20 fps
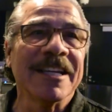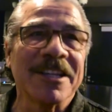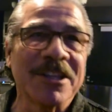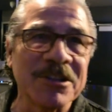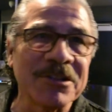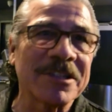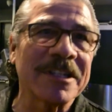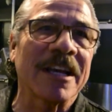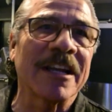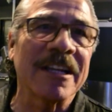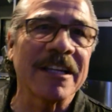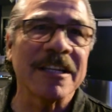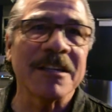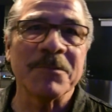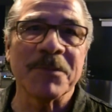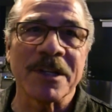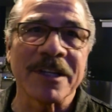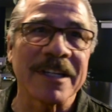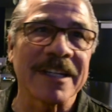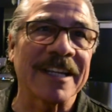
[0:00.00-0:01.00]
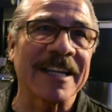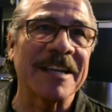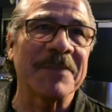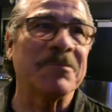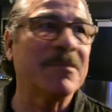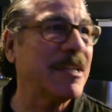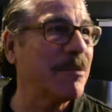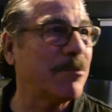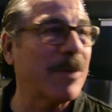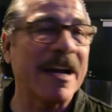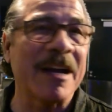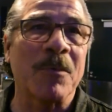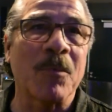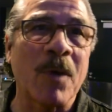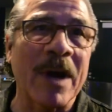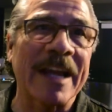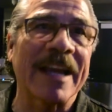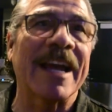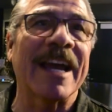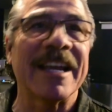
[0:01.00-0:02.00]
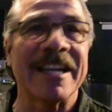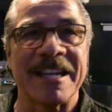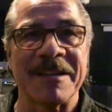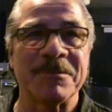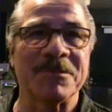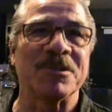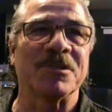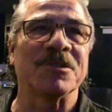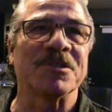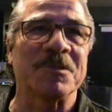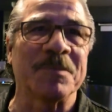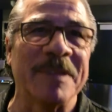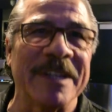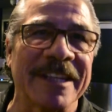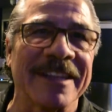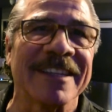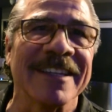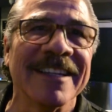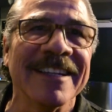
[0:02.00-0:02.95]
you tell him you're going to get beat by a white guy named Joe Smith.